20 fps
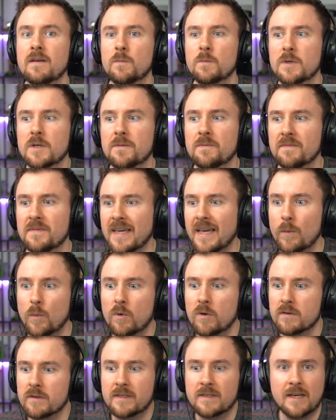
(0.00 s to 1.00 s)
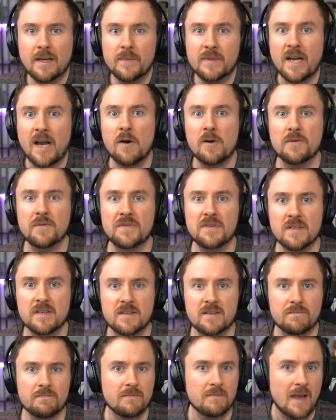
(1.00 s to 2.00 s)
well, they were coming out of
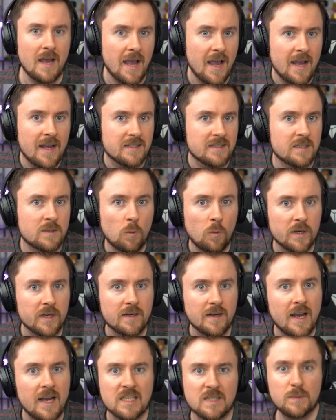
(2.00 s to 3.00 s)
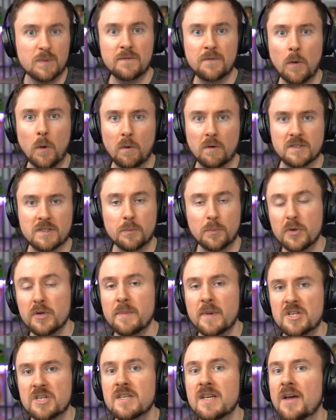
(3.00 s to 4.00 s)
this as quick as before, so pretty
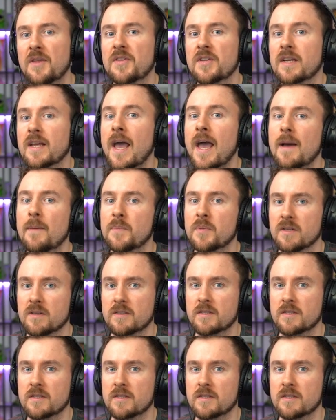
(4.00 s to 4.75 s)
much nothing happened.